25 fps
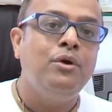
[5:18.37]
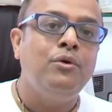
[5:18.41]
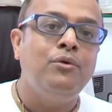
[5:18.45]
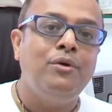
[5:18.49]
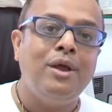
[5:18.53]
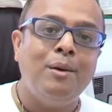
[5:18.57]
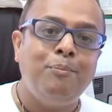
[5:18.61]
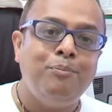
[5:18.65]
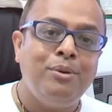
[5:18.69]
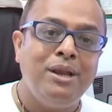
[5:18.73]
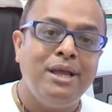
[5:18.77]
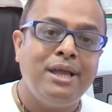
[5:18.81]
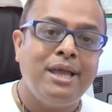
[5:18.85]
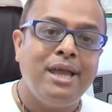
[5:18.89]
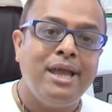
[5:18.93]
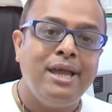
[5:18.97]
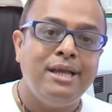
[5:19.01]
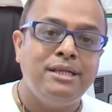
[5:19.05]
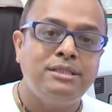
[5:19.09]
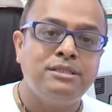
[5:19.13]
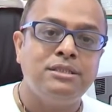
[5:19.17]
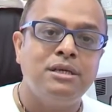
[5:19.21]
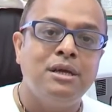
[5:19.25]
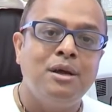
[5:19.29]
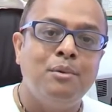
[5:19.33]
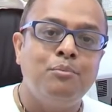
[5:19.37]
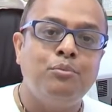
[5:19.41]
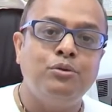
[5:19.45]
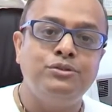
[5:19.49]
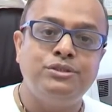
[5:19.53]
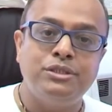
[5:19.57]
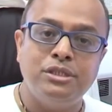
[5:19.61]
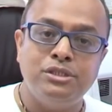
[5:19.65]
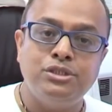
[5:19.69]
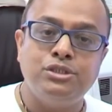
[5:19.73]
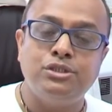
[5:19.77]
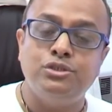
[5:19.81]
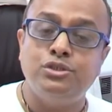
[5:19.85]
replicate
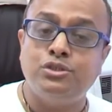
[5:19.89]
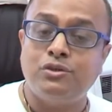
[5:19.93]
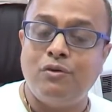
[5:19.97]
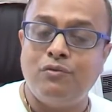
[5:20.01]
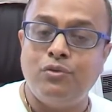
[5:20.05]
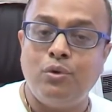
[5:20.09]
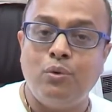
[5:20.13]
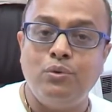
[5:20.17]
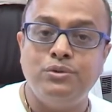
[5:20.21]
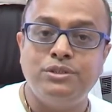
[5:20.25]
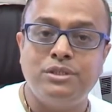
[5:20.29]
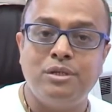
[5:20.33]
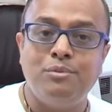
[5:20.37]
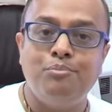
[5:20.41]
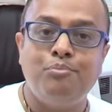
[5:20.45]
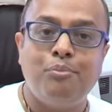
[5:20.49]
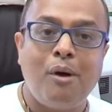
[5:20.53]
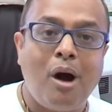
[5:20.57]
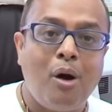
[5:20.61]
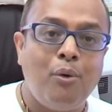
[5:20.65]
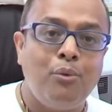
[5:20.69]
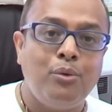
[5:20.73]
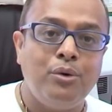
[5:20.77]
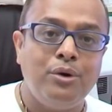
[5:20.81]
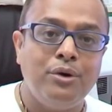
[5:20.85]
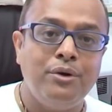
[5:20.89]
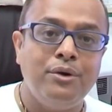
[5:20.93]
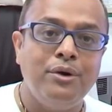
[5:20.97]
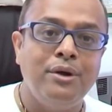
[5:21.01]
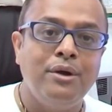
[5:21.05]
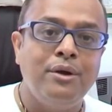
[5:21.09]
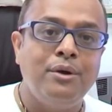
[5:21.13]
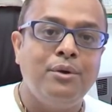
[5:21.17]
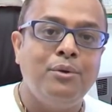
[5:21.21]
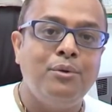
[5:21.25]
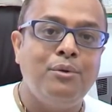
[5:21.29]
positions of those in power